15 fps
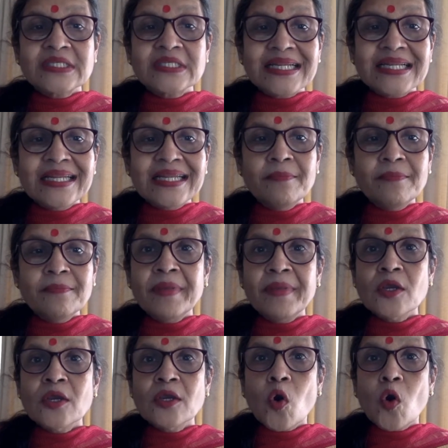sleeping
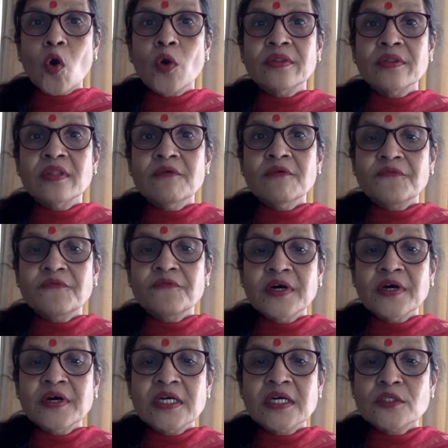on the
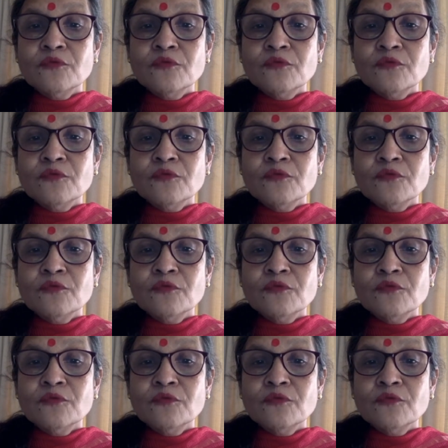first